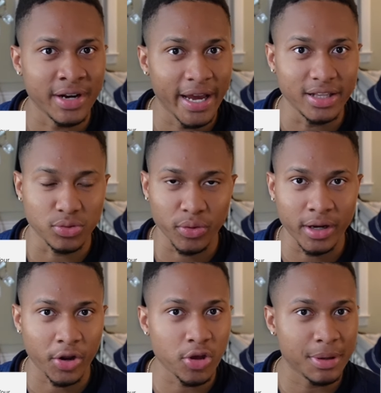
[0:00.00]
seven eight
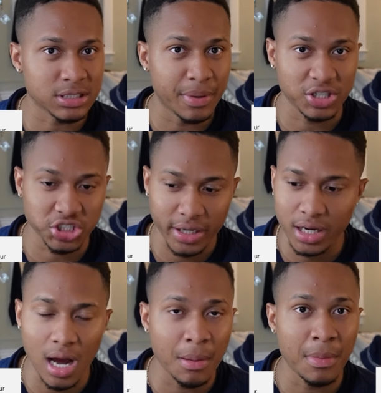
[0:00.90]
three. I know you're about to make a
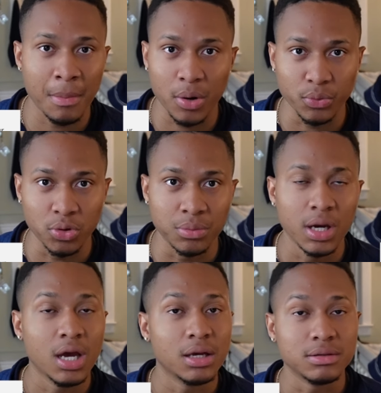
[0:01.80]
shady comment about my
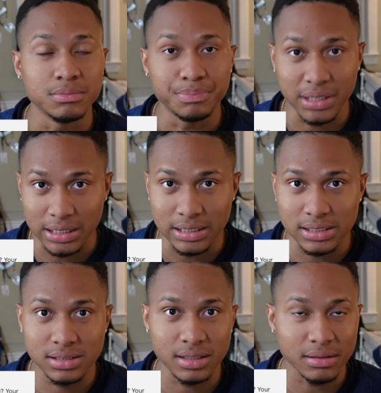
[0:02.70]
room.
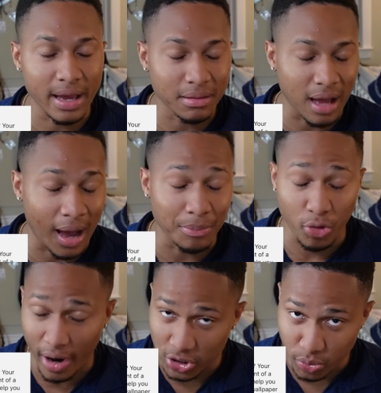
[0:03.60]
Please,
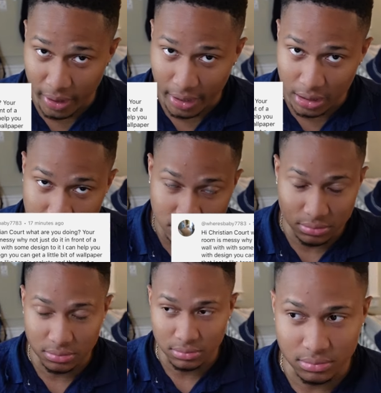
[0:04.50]
I'm
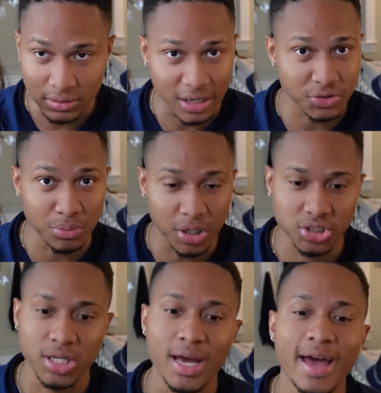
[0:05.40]
graduating, not too
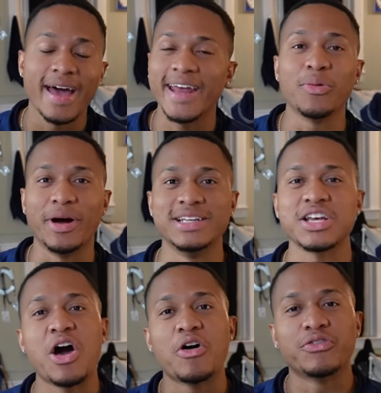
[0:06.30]
much.
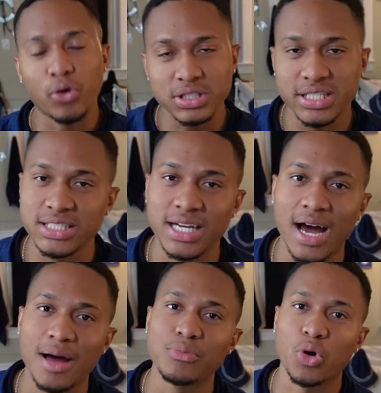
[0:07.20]
Anyways,
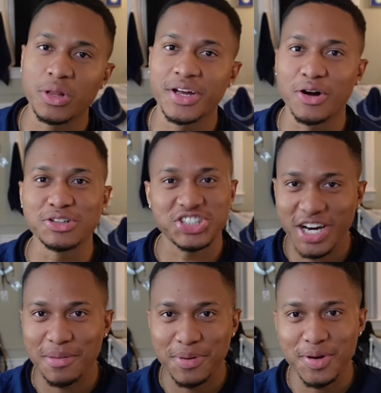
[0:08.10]
fourteen-time Roland Garros